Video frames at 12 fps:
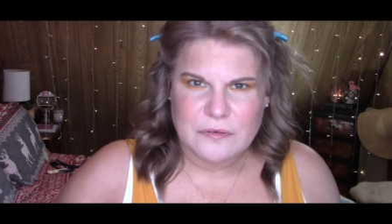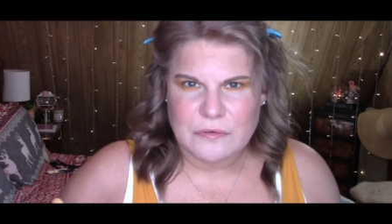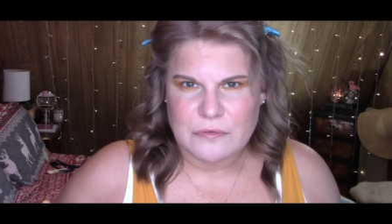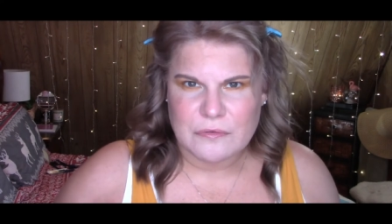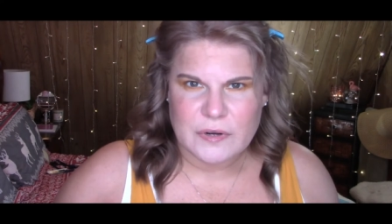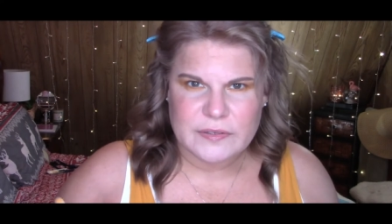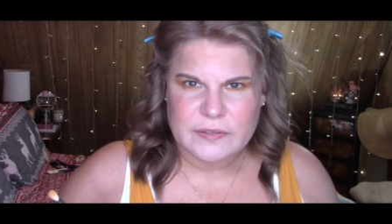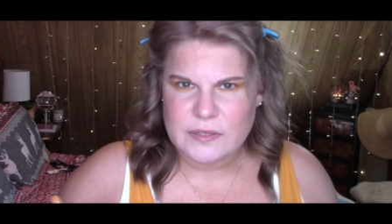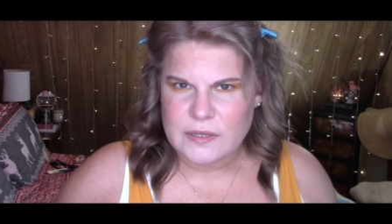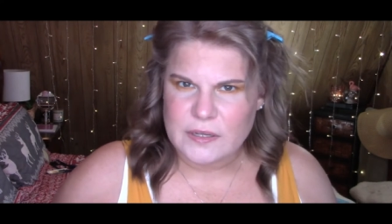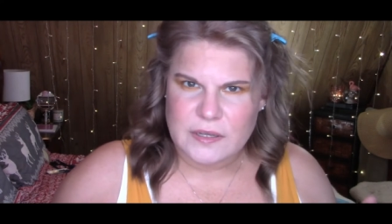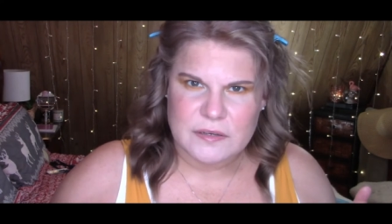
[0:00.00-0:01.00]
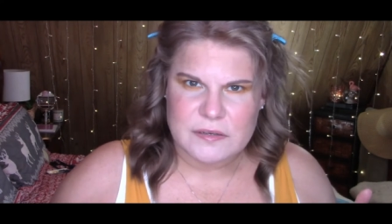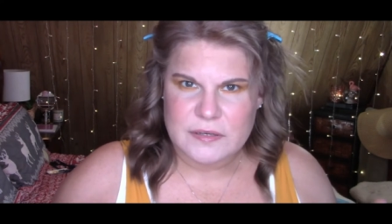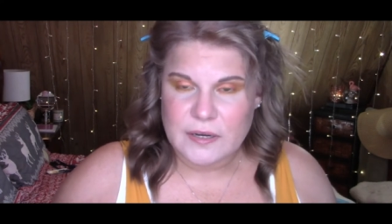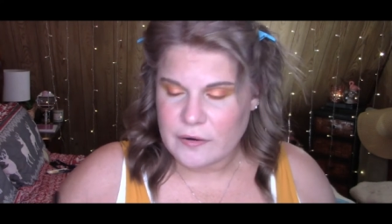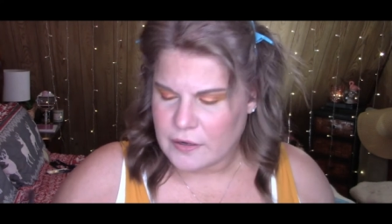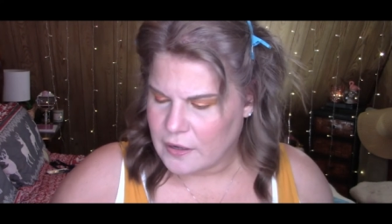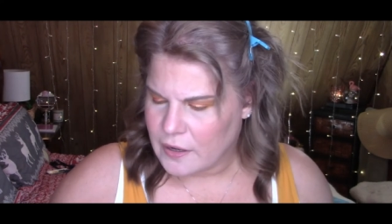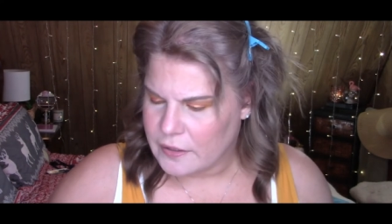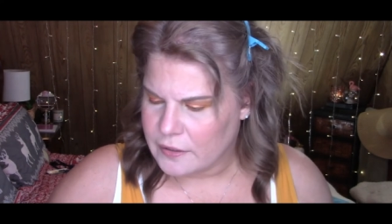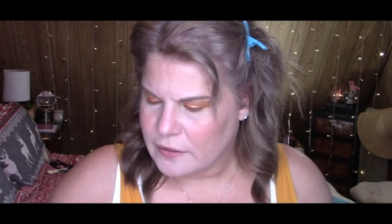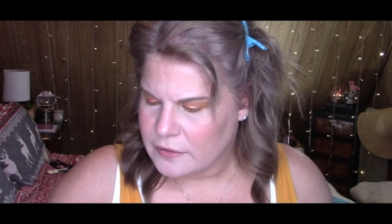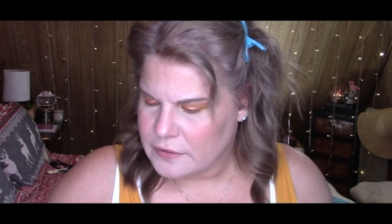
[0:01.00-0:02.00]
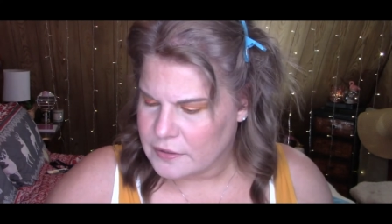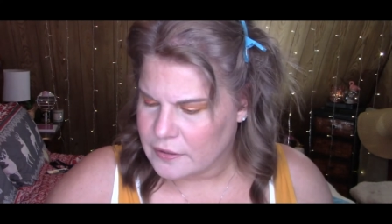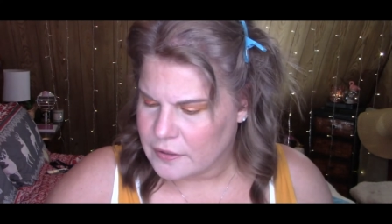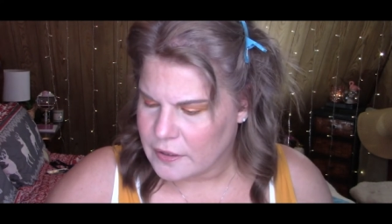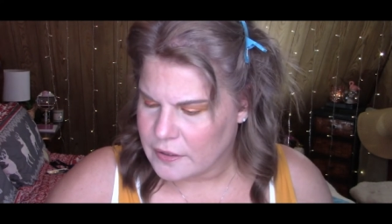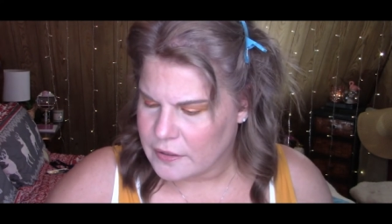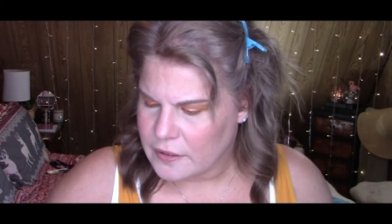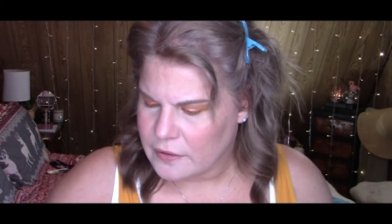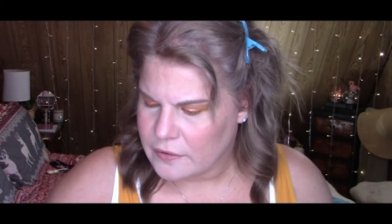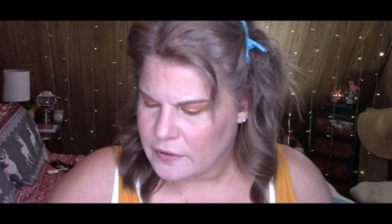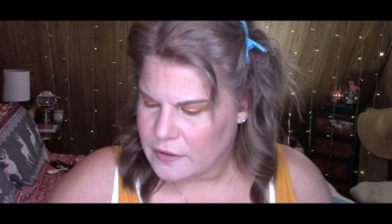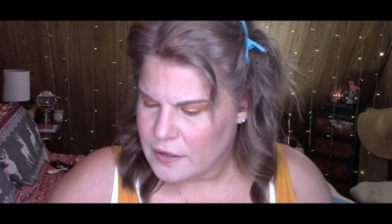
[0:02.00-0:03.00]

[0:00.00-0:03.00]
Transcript: Rusty Terracotta, terracotta Color,